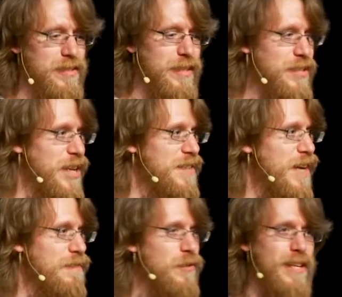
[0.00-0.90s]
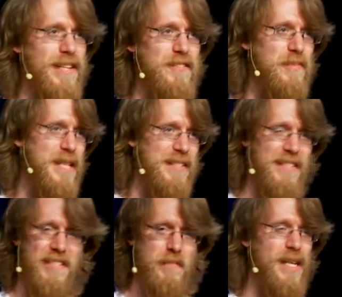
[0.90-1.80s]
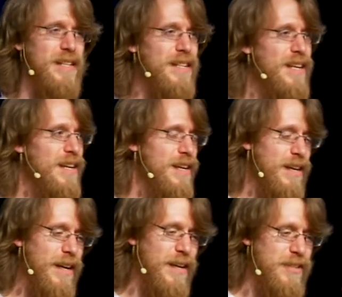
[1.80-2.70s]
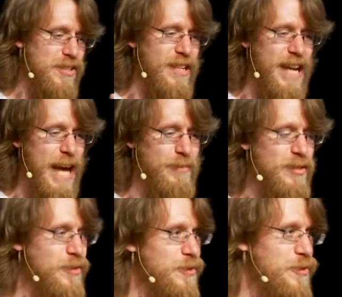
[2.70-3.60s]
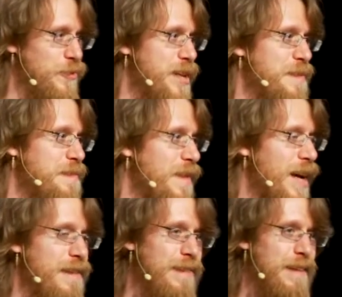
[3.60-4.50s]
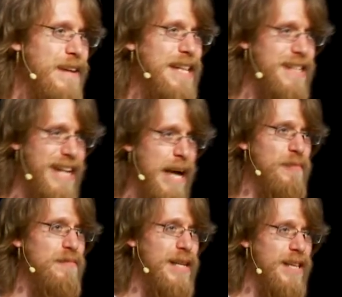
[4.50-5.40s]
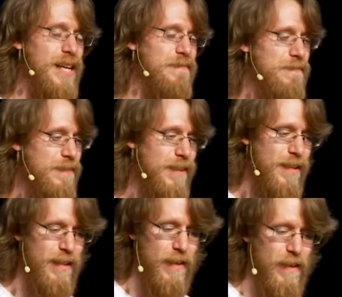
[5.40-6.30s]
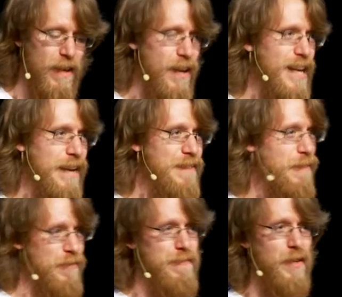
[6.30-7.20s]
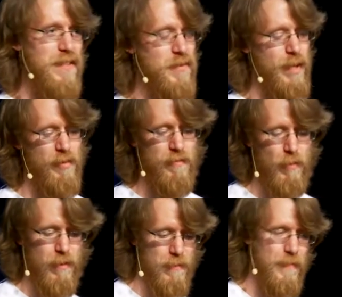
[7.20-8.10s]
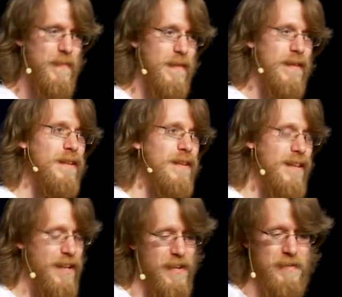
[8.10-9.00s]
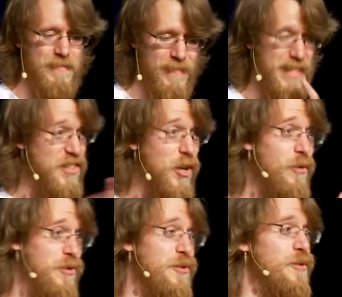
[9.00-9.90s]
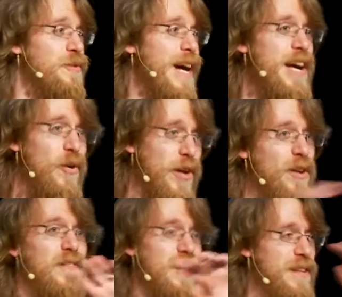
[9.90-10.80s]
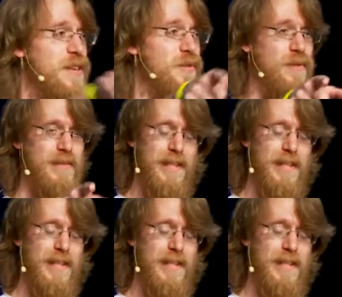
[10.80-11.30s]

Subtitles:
to the JSConf organizers because this has been just an absolute dream. I've had the time of my life, and I've never felt this way before. It's so true. I owe it all to you.